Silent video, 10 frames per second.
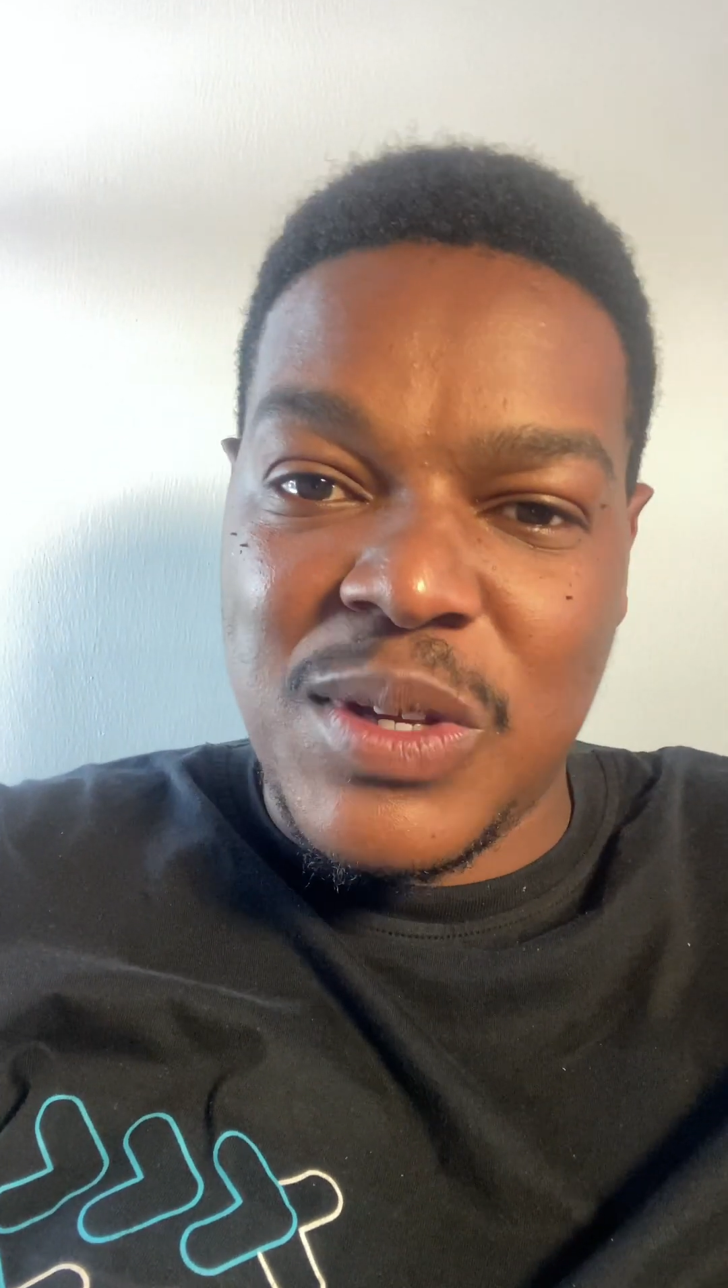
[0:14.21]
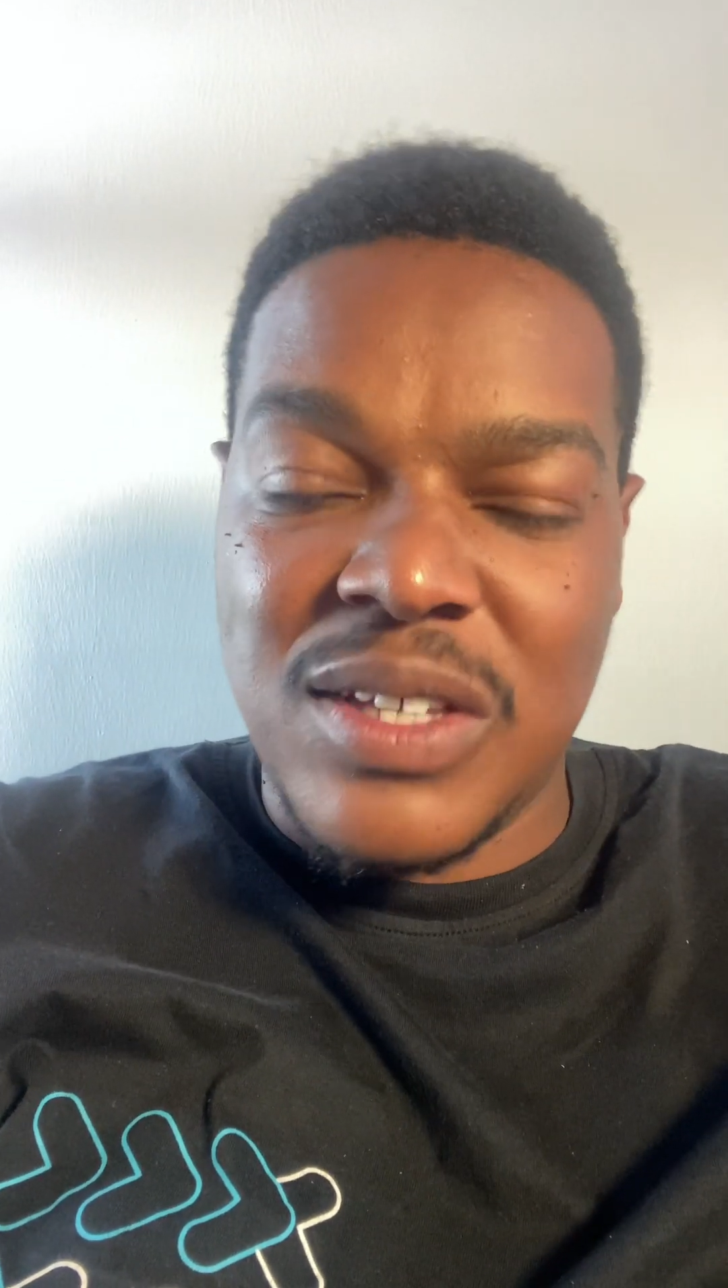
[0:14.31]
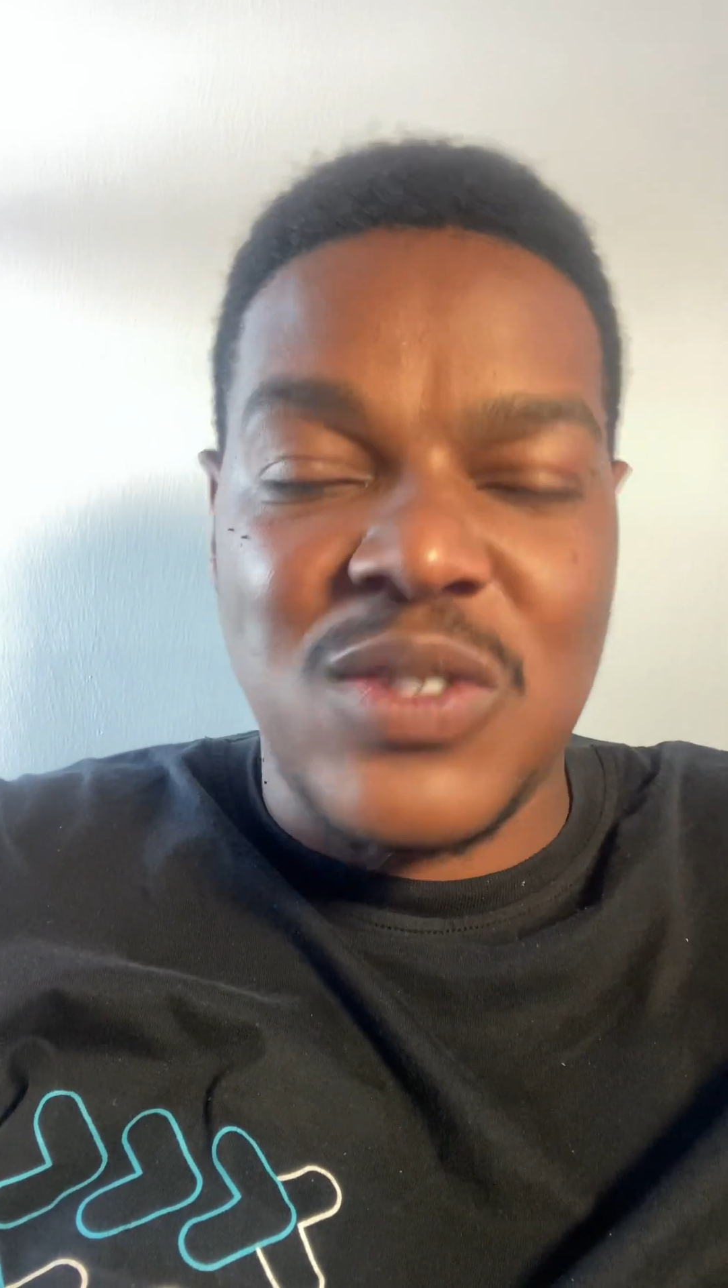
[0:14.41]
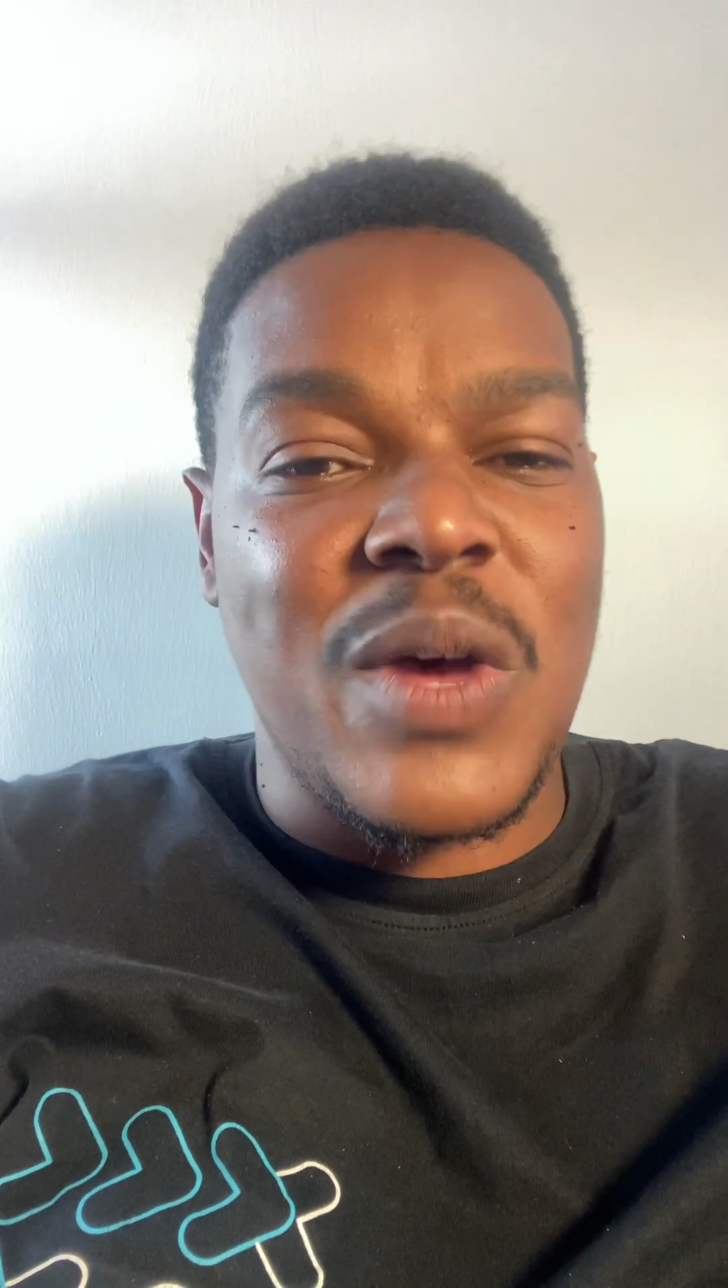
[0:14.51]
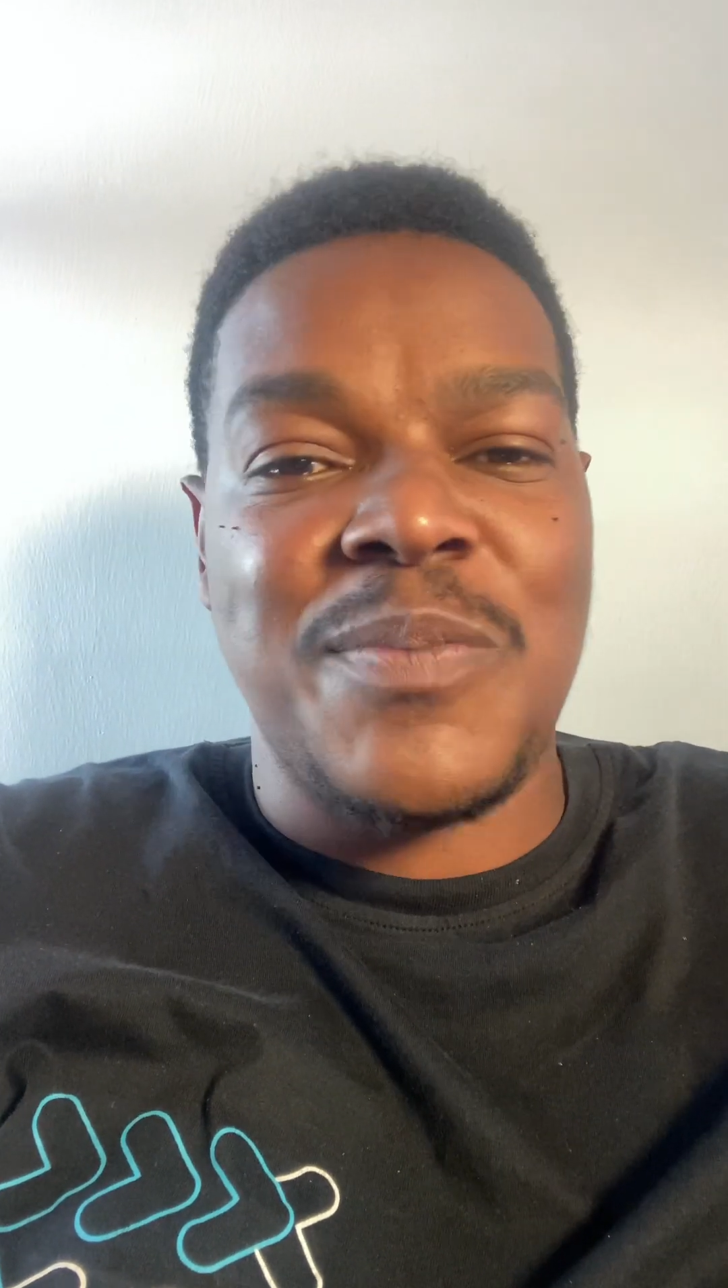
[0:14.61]

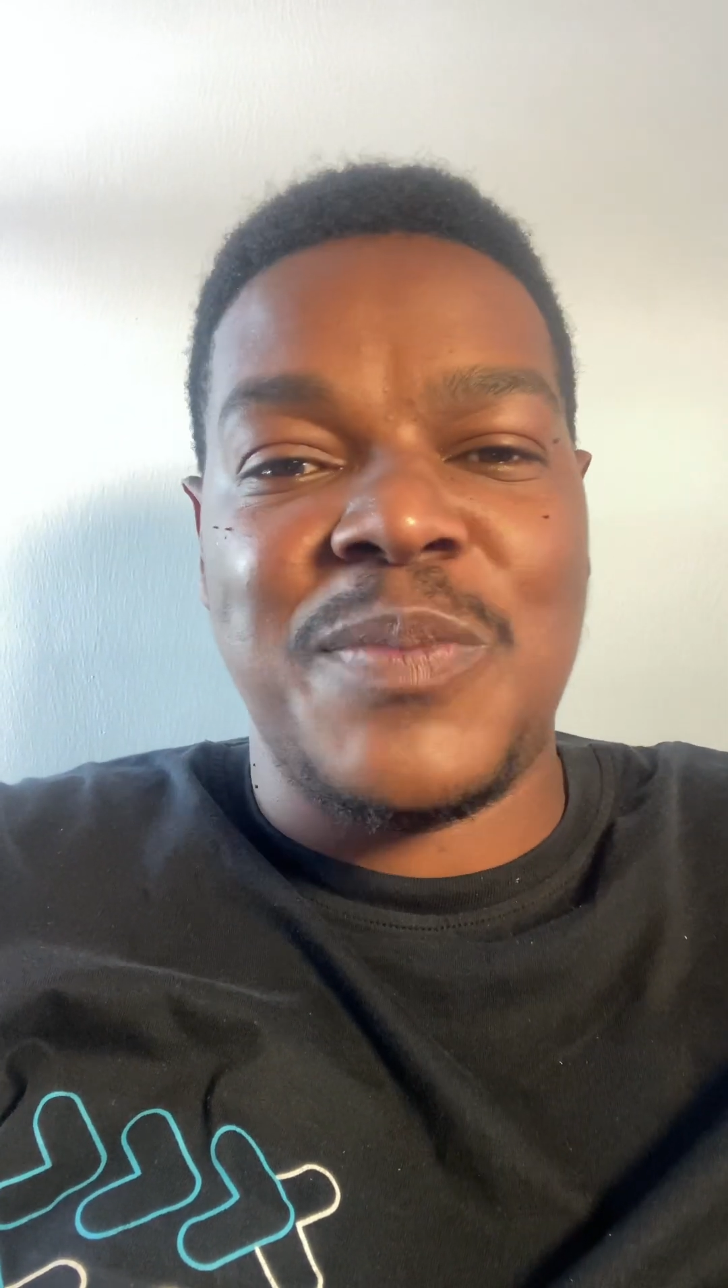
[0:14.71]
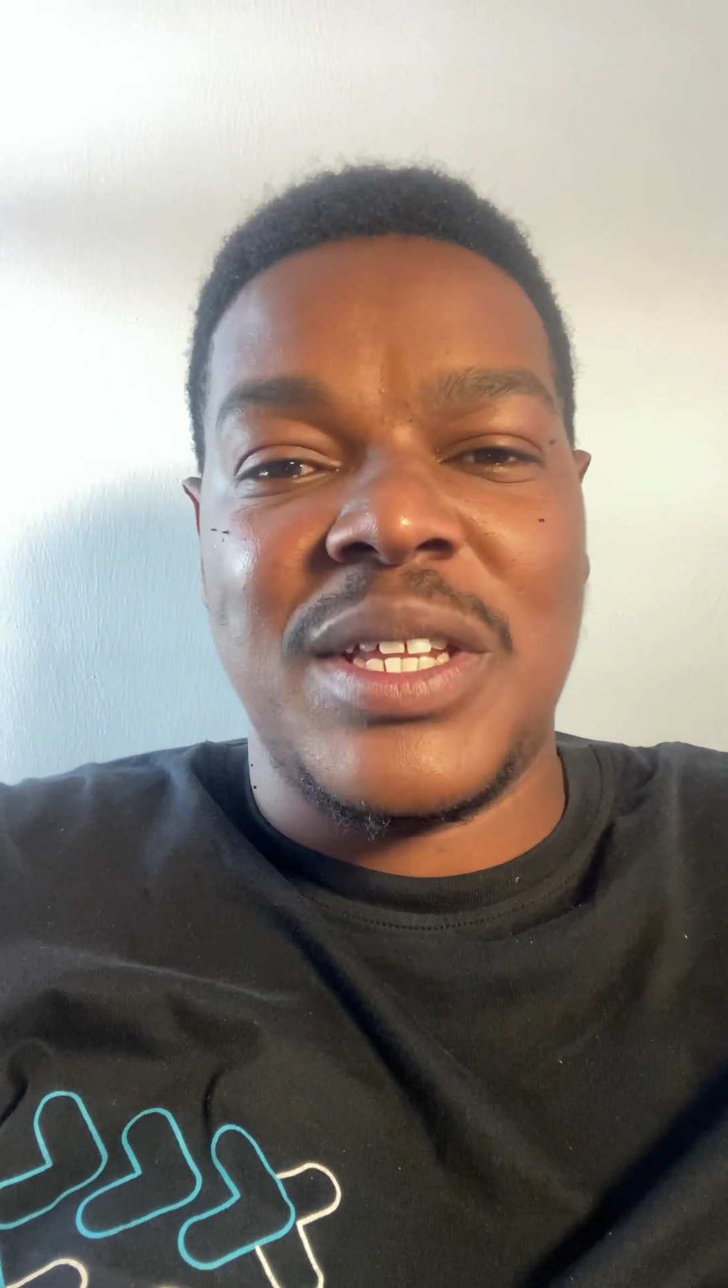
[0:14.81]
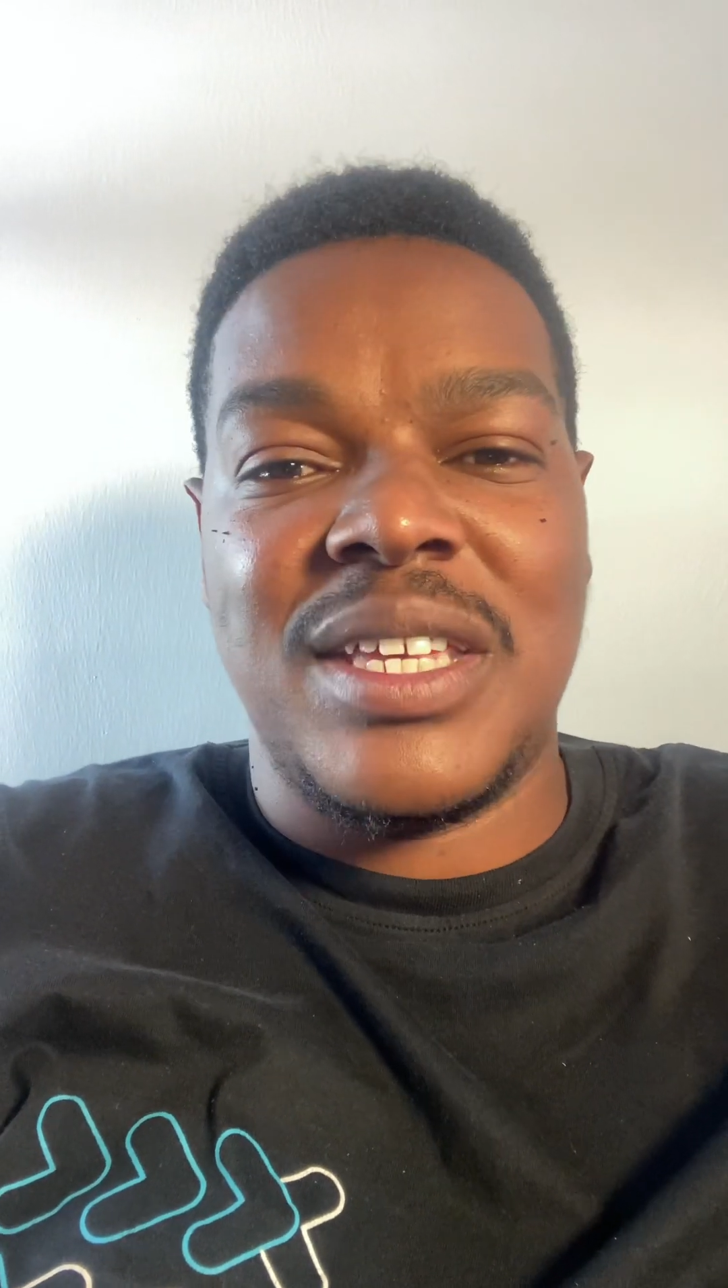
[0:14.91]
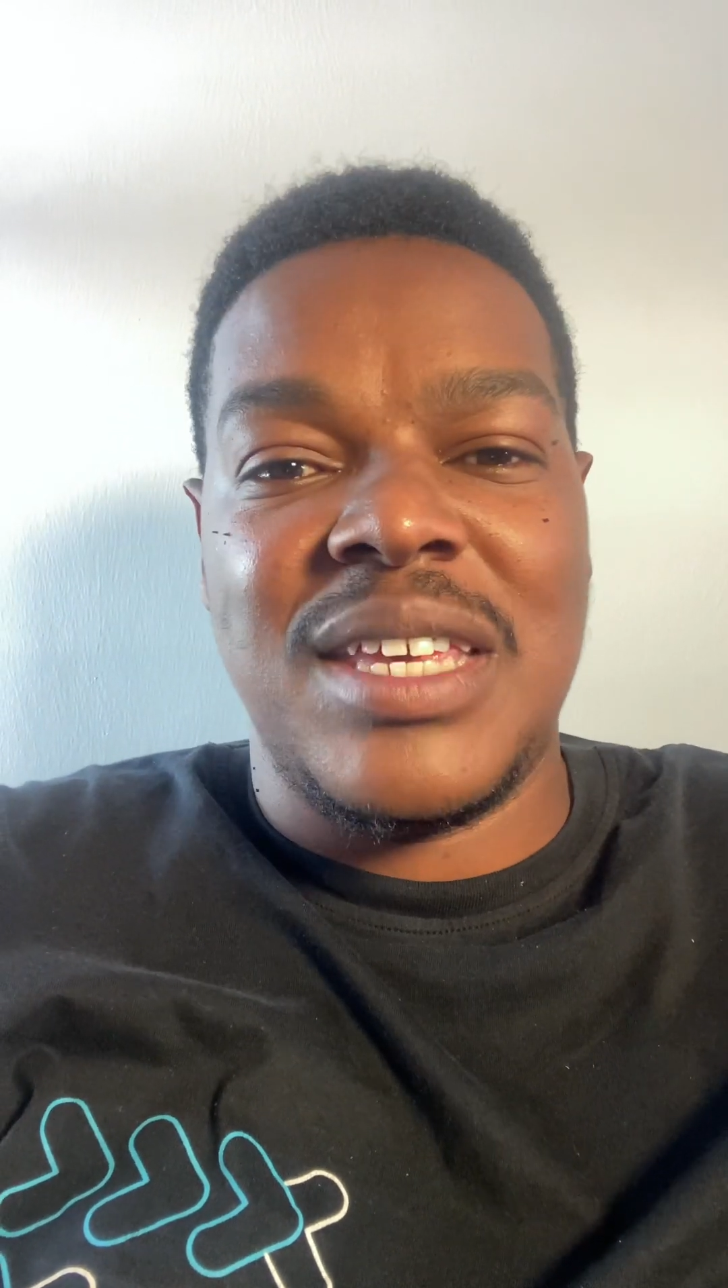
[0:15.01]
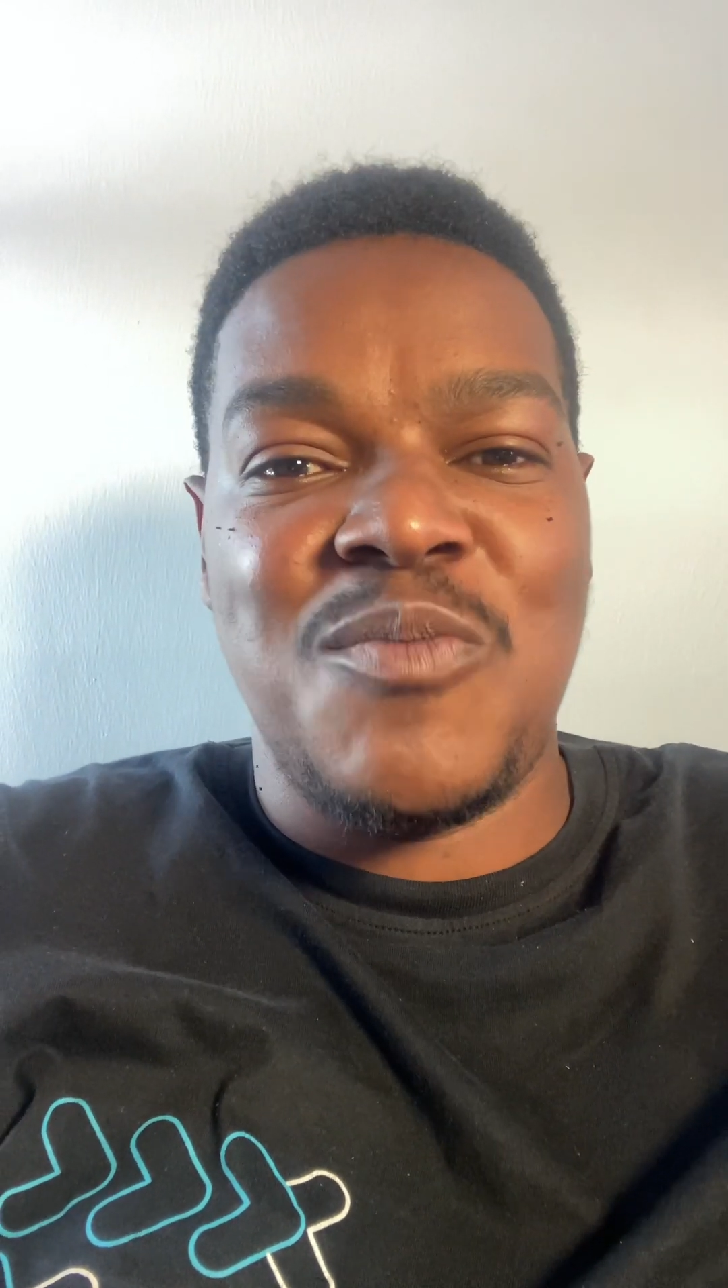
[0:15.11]
swipe
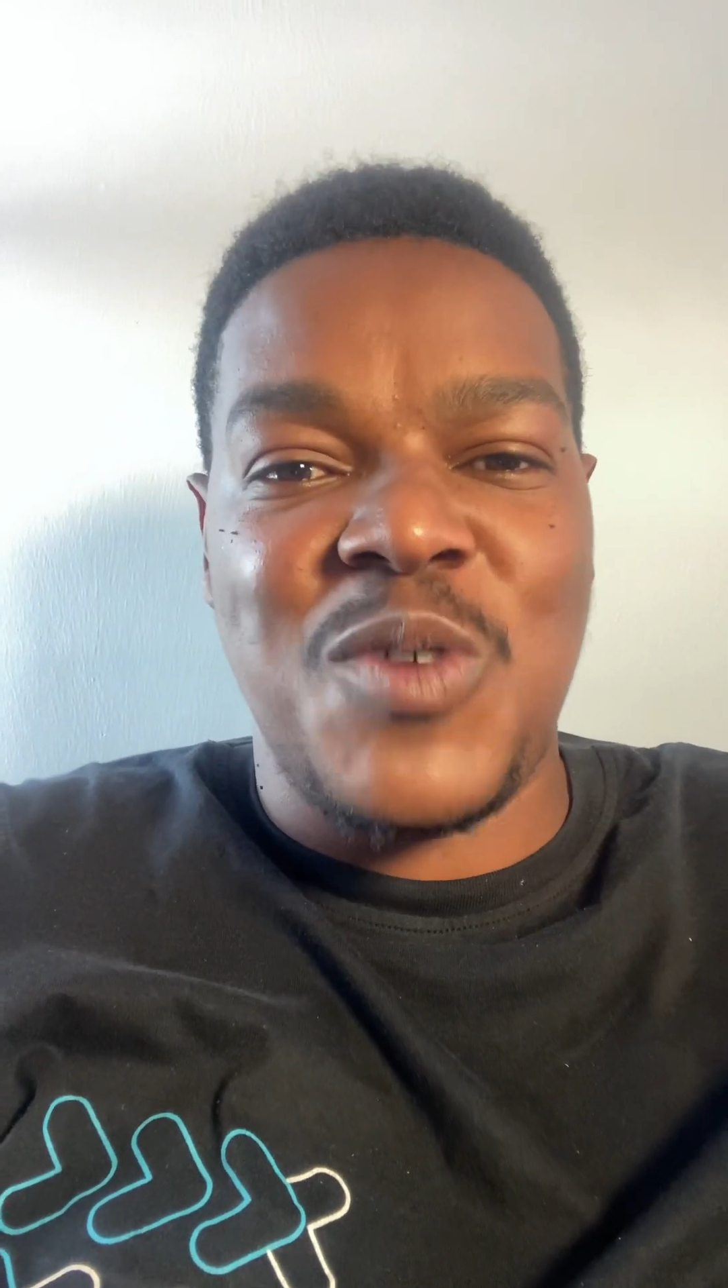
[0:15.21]
and keep